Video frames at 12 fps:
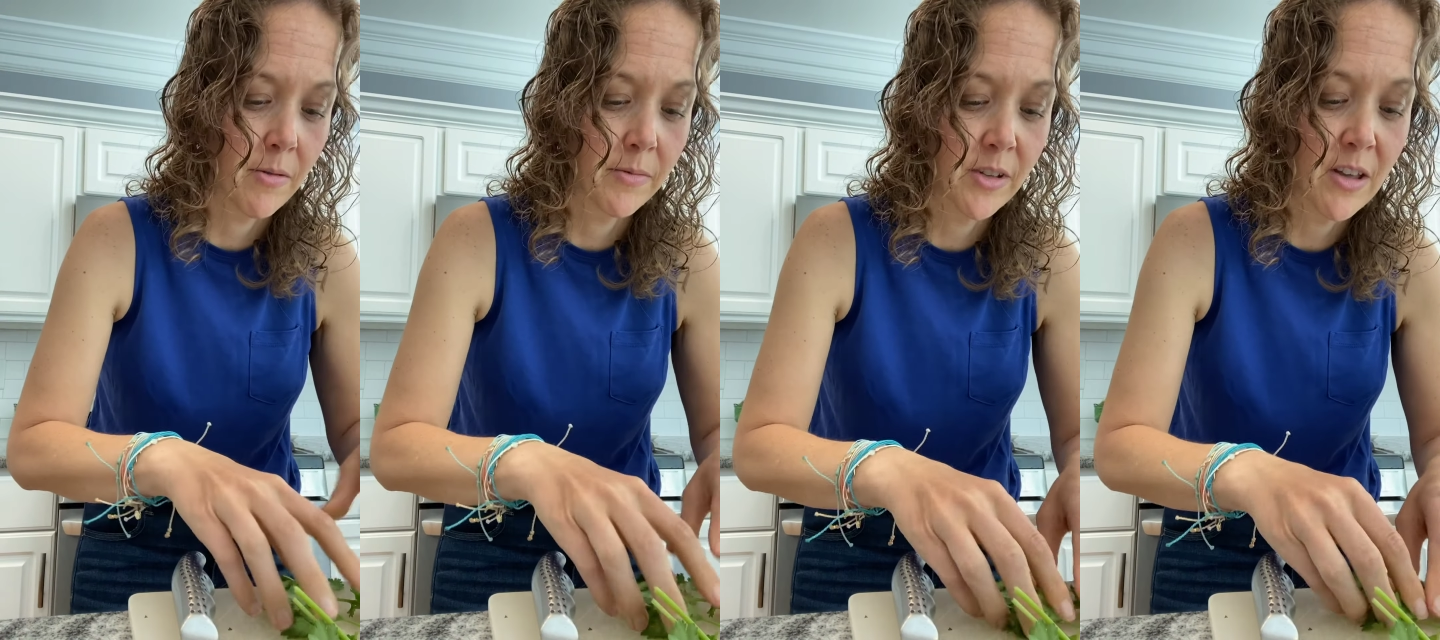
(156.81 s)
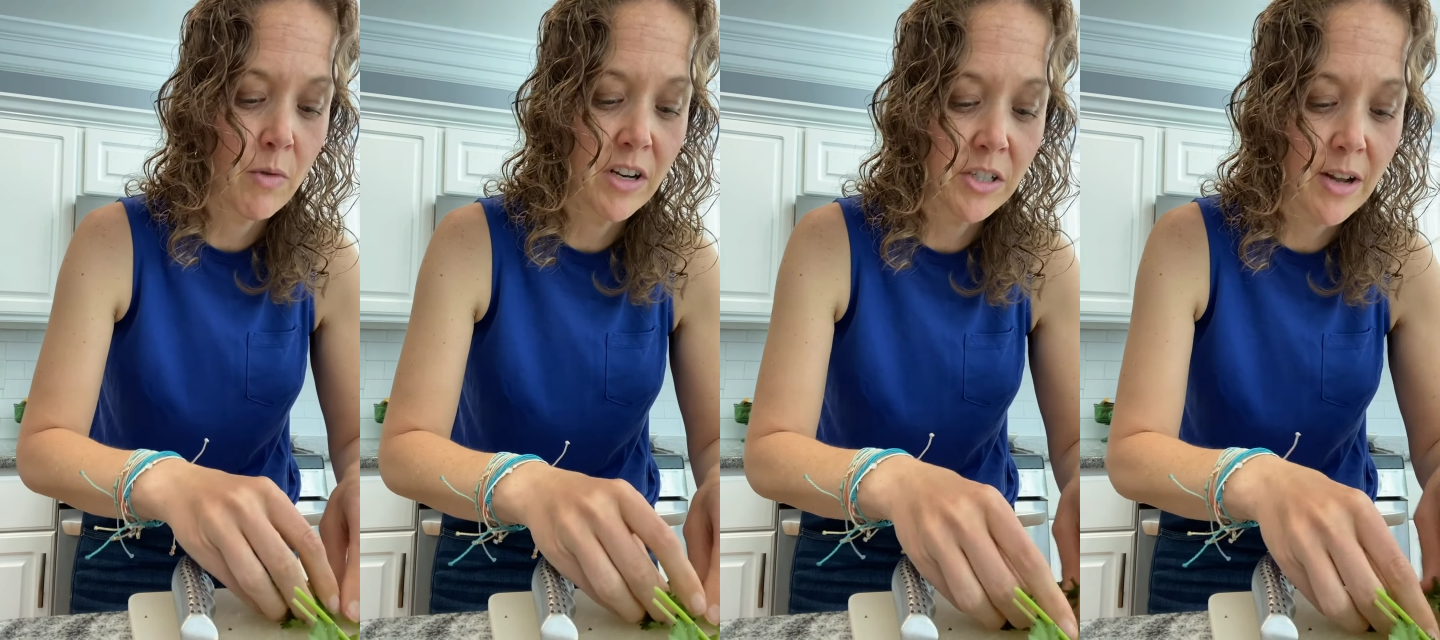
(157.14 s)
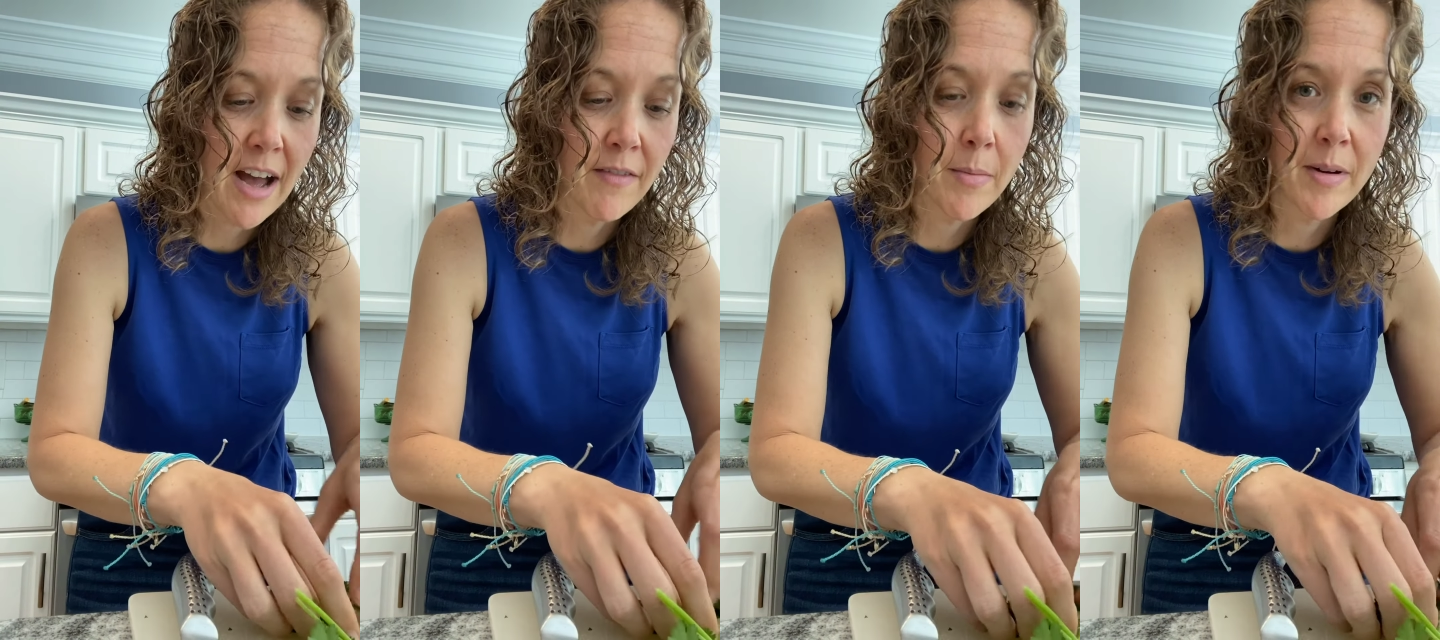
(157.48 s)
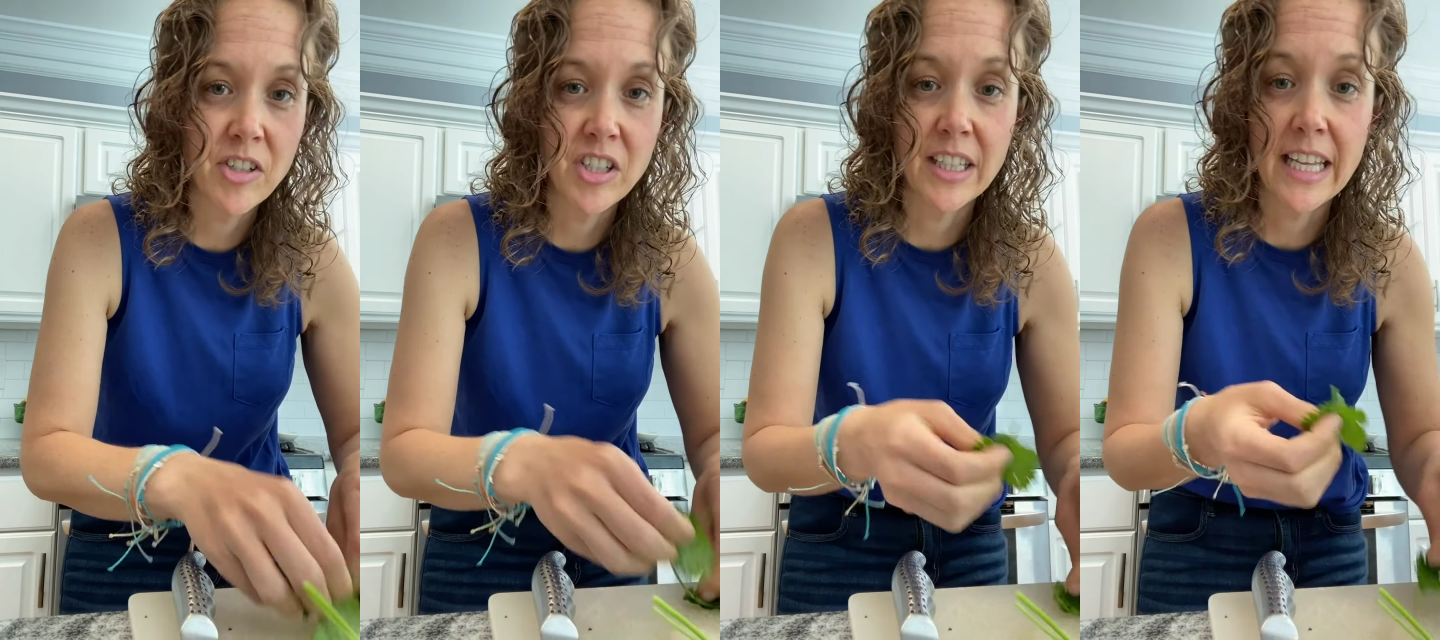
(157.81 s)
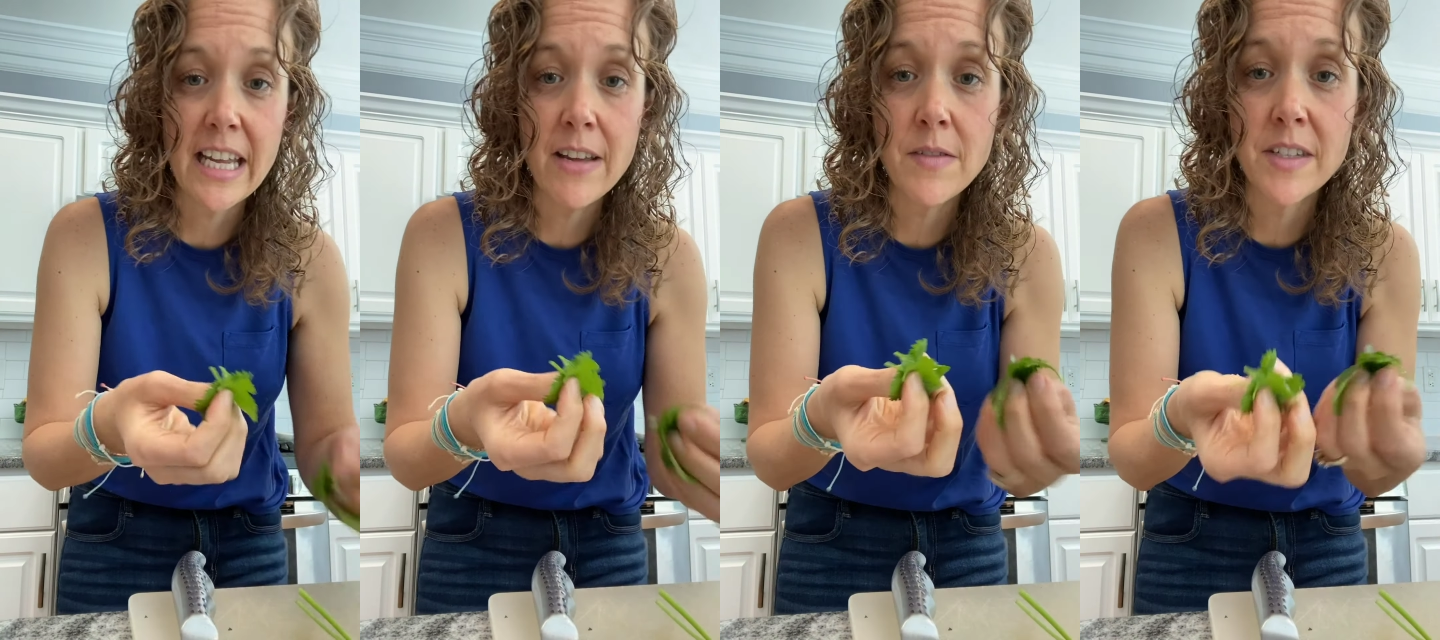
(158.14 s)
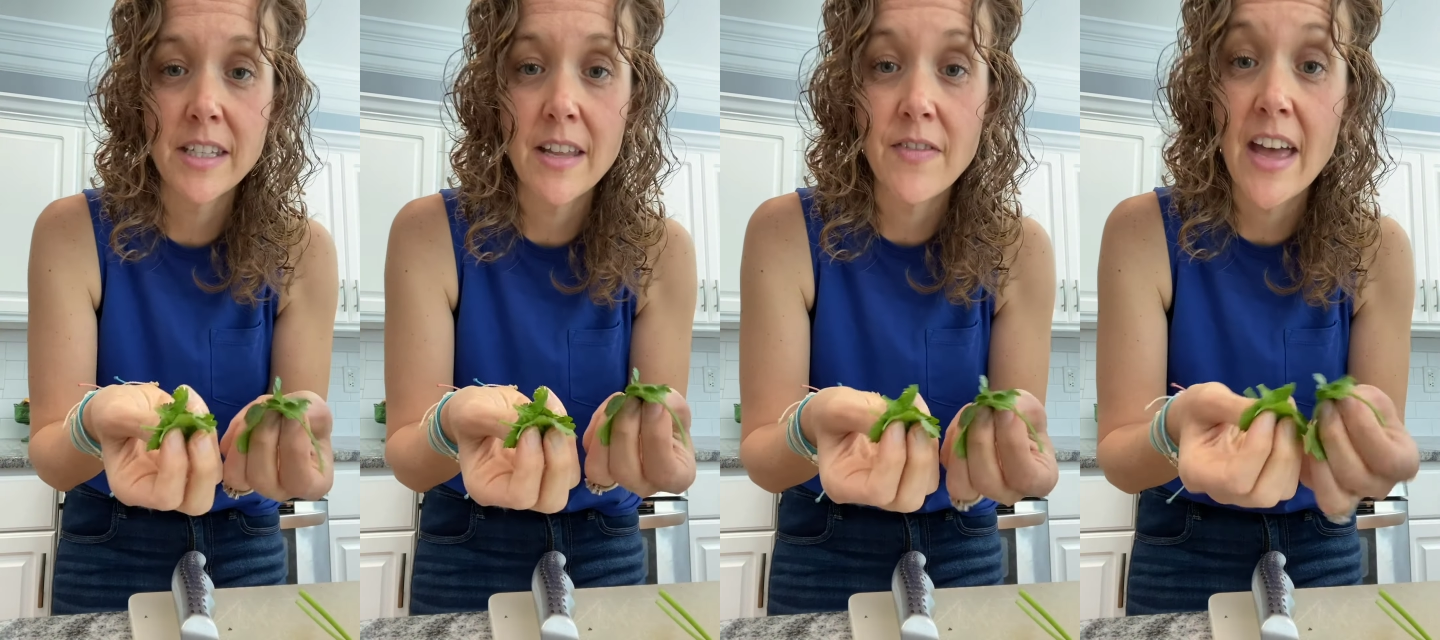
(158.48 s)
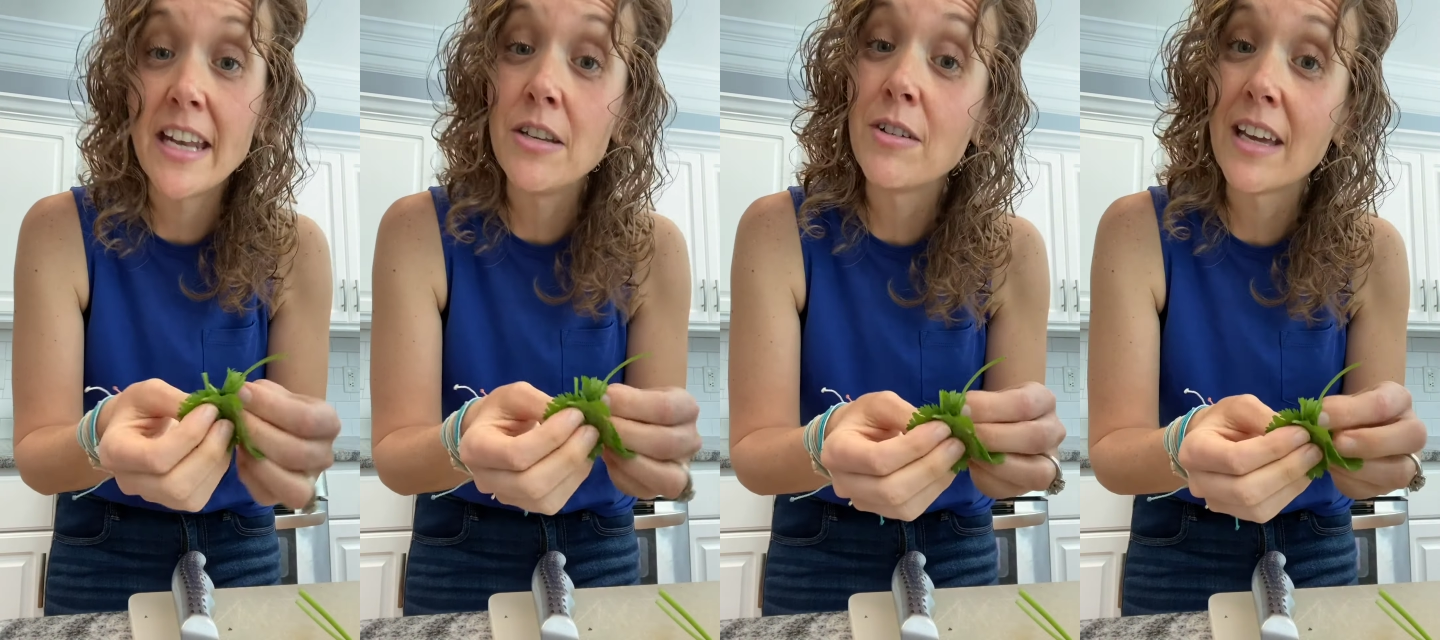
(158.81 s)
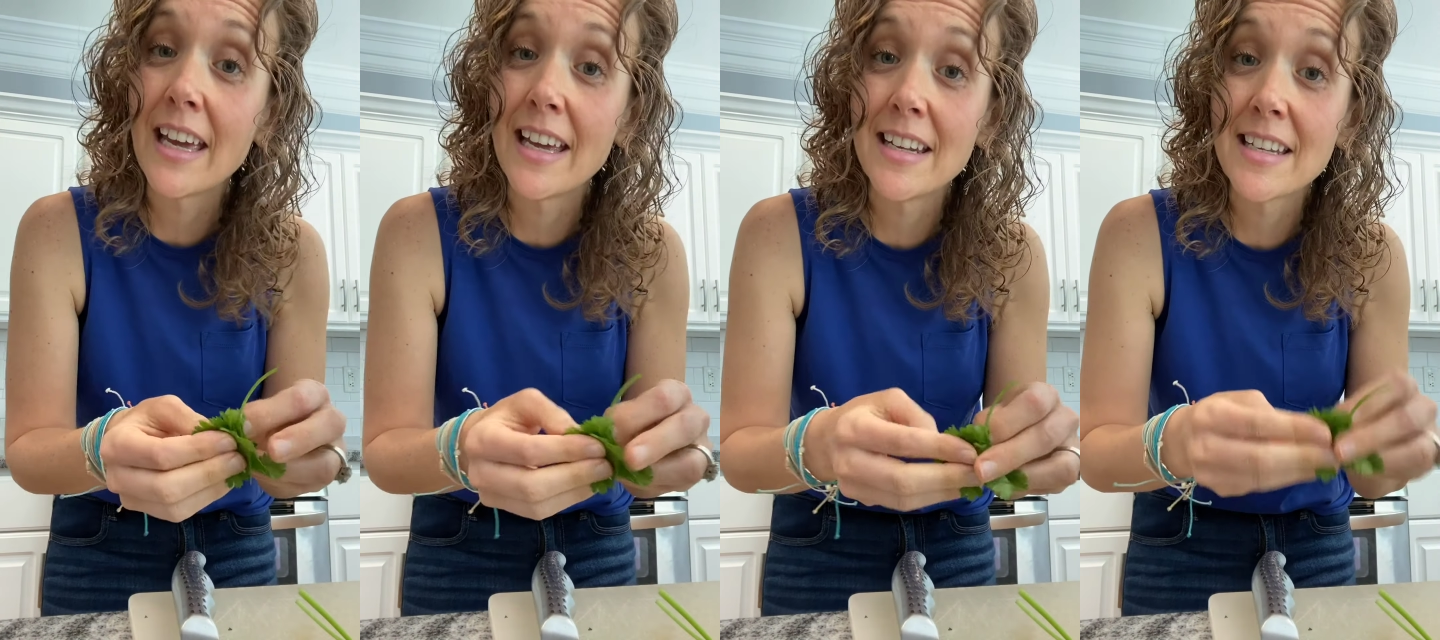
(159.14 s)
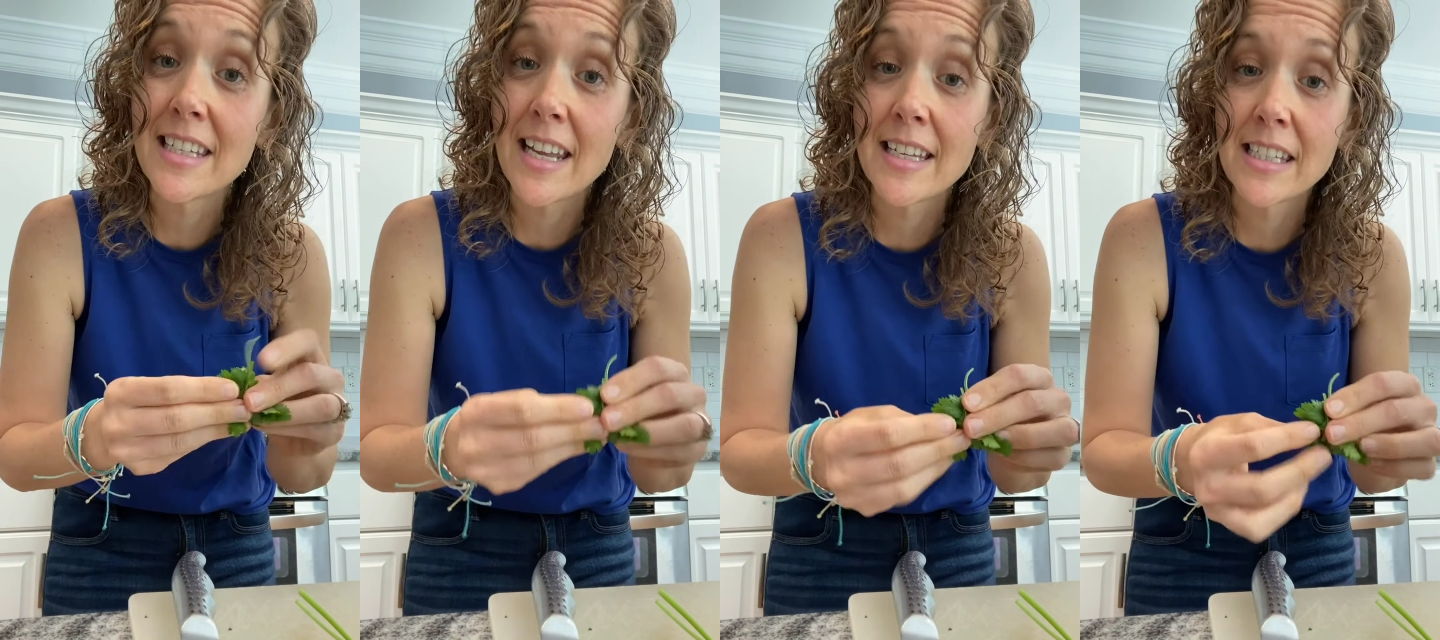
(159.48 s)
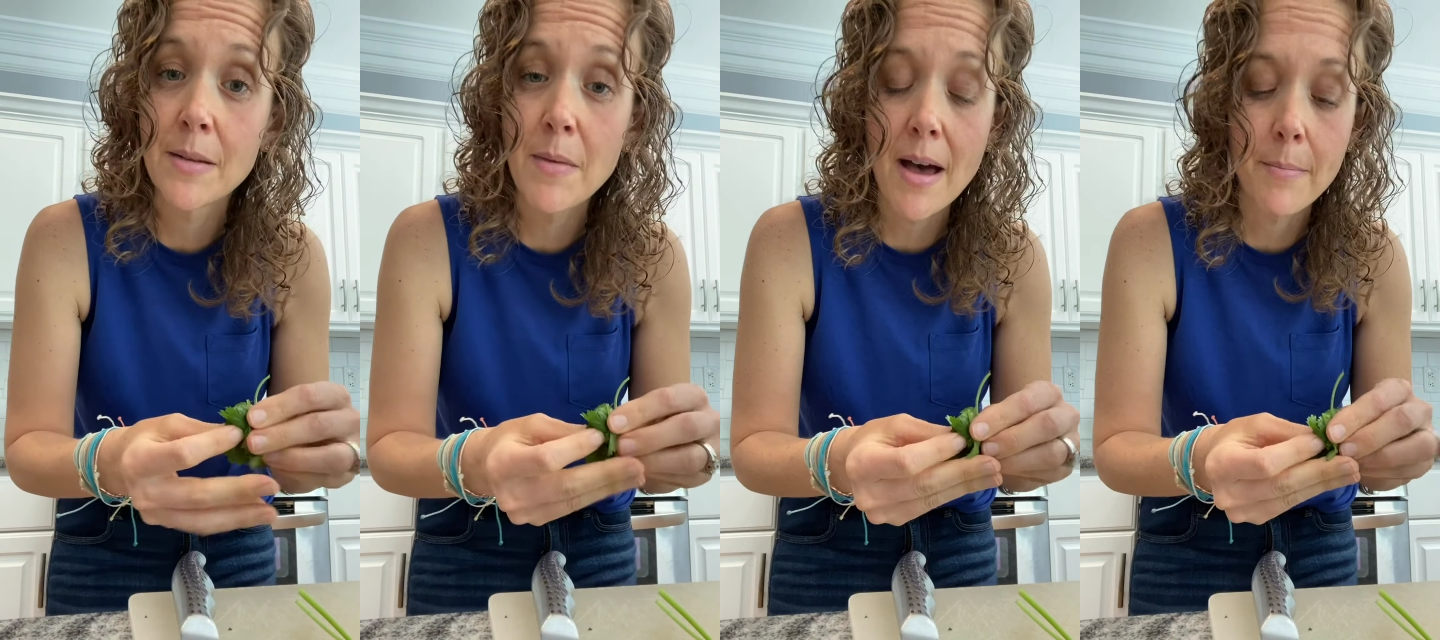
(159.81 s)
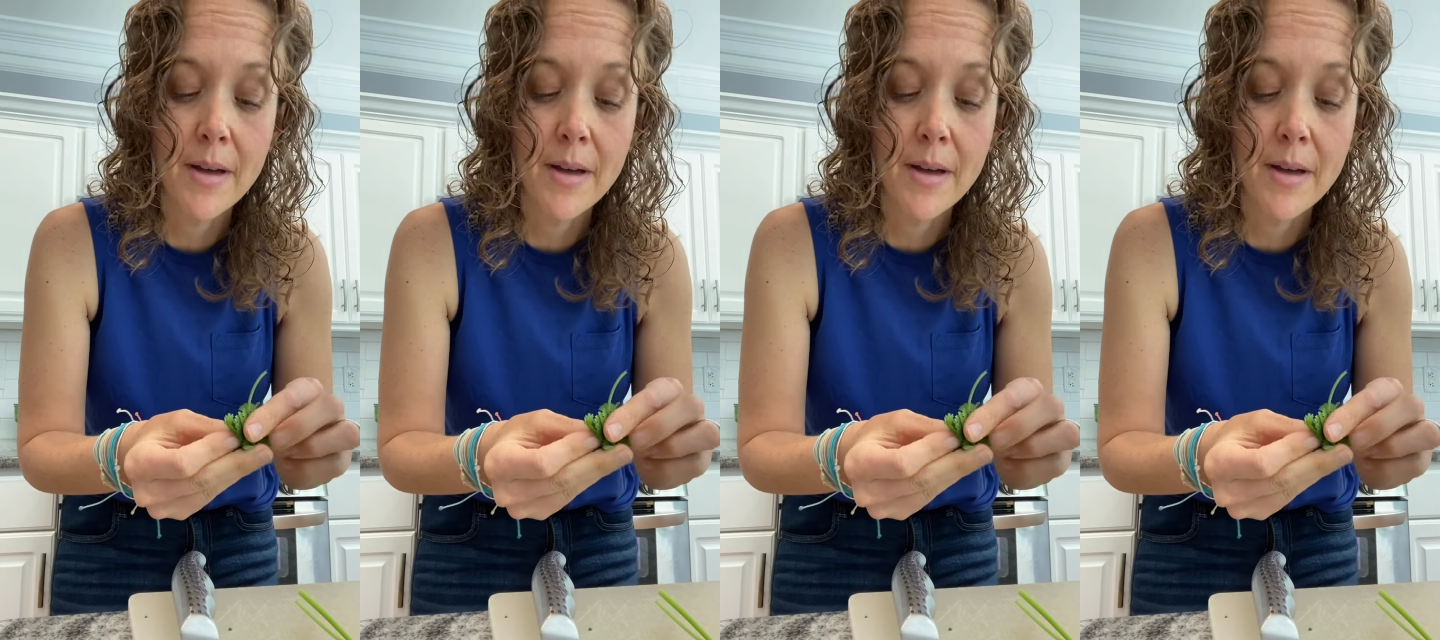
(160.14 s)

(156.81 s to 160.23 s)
So then once you have a bunch of leaves, then you can slice them up.